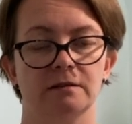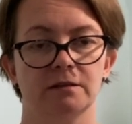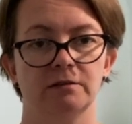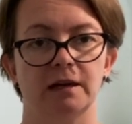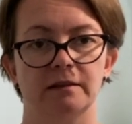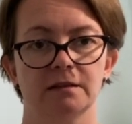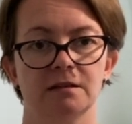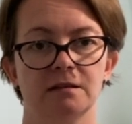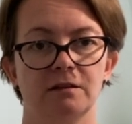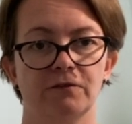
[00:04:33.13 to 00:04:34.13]
So yeah, this
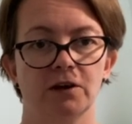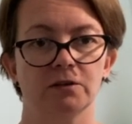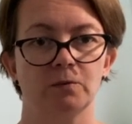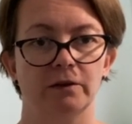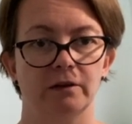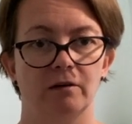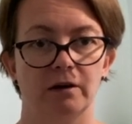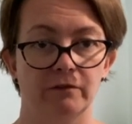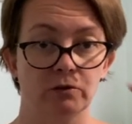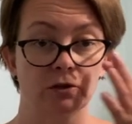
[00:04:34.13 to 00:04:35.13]
is the first one that
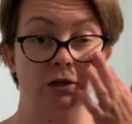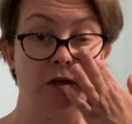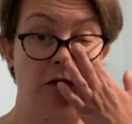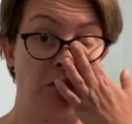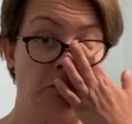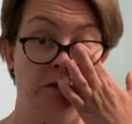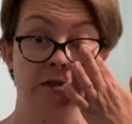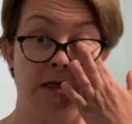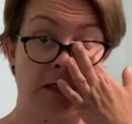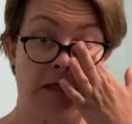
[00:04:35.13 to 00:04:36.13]
I've got to show you. You would have
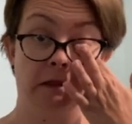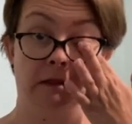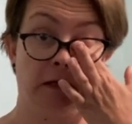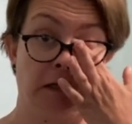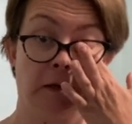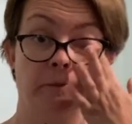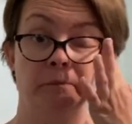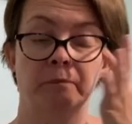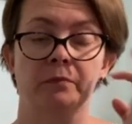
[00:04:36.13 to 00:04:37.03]
seen it in the um,